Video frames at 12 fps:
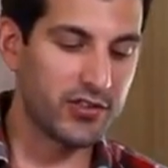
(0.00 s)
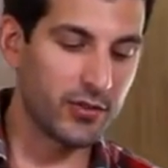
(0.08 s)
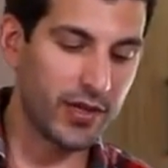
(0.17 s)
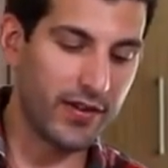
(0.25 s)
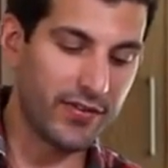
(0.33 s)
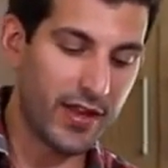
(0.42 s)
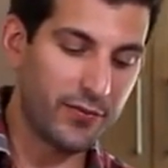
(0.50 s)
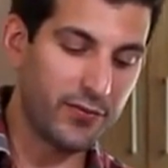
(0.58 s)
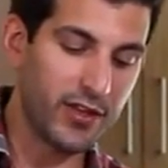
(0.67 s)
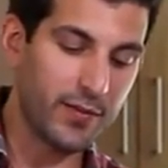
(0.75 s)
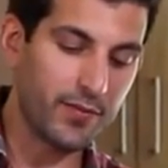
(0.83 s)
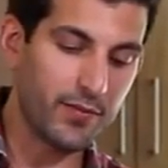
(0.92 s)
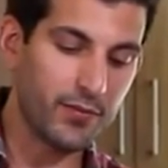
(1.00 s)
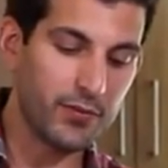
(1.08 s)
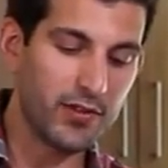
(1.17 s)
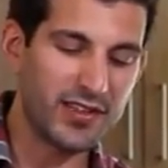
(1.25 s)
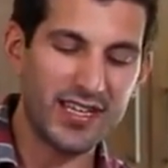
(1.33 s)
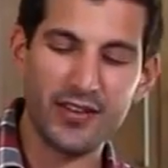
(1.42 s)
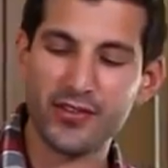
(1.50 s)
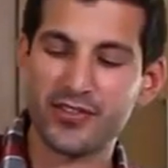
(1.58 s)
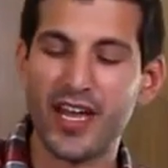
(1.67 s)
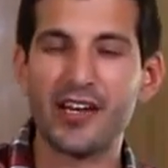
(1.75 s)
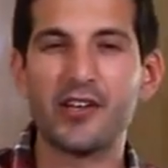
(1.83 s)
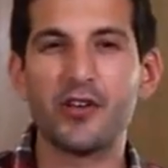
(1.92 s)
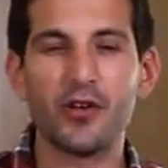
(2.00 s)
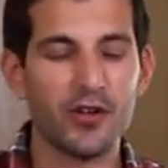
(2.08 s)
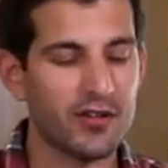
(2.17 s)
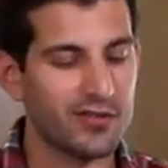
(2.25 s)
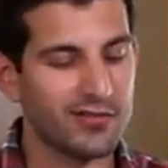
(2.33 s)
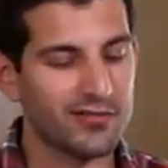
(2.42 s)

So we give it that flip, we'll let the other side cook